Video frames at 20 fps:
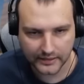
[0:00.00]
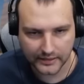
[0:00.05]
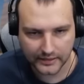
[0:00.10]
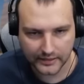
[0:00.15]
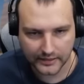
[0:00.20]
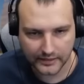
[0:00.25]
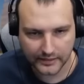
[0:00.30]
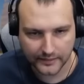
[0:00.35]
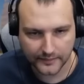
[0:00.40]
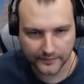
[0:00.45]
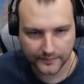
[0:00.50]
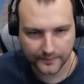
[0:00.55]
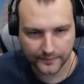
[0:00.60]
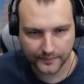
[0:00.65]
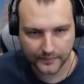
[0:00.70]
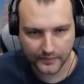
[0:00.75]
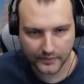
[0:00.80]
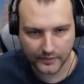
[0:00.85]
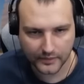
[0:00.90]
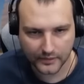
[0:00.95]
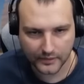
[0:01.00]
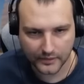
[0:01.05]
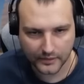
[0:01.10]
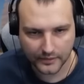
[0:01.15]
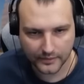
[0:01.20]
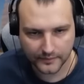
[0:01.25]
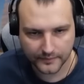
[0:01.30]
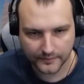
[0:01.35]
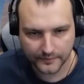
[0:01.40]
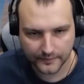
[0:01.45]

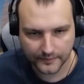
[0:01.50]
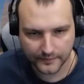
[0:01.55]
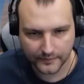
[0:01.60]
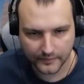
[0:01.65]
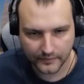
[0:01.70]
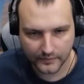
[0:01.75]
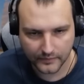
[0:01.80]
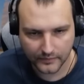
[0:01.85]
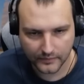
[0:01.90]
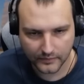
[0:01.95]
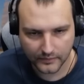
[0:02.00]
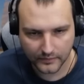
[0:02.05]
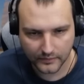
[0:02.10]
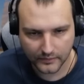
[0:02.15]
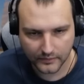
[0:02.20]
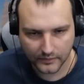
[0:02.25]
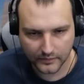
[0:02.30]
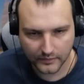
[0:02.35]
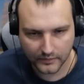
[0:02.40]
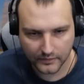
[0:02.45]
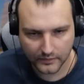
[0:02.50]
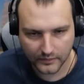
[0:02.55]
[no speech]